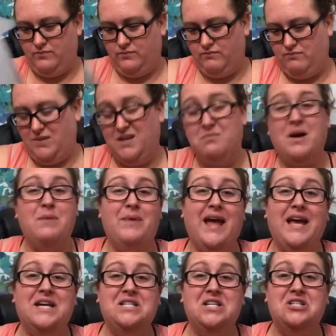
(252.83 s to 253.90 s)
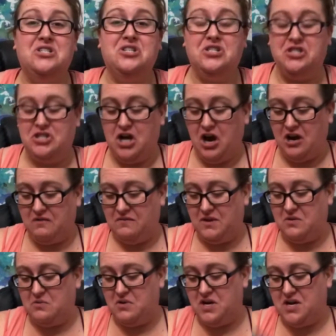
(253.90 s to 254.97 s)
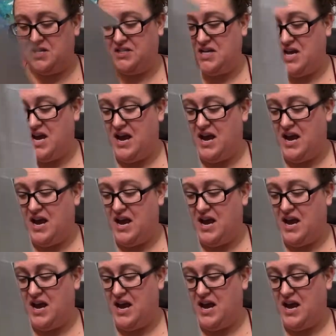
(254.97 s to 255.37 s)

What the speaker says: mean by paying attention in geography was